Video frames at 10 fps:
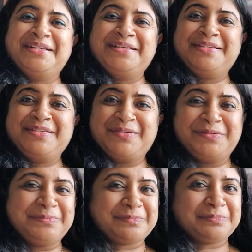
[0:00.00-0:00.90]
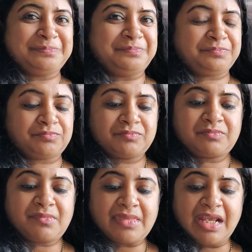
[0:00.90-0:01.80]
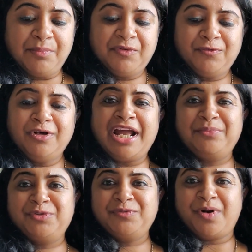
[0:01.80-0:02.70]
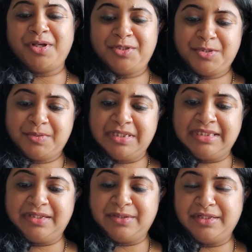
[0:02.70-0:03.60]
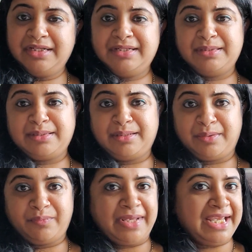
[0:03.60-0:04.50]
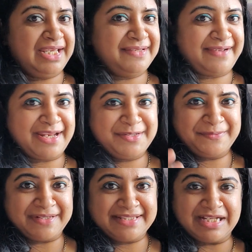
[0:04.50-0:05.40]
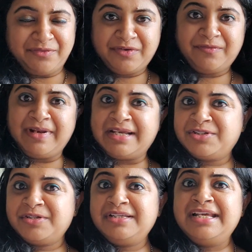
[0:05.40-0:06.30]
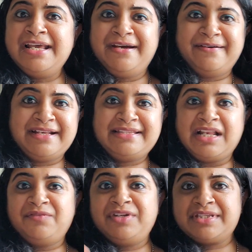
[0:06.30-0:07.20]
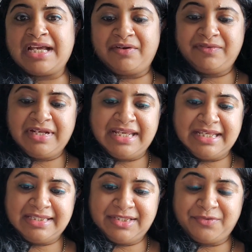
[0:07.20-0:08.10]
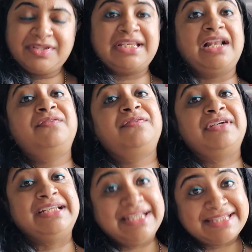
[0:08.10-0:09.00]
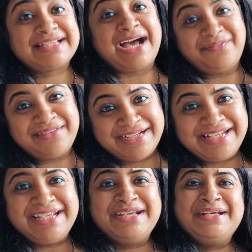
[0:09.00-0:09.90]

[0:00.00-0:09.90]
So before I move on to the third way you can do a self-reflection or a self-discovery is through self-discovery.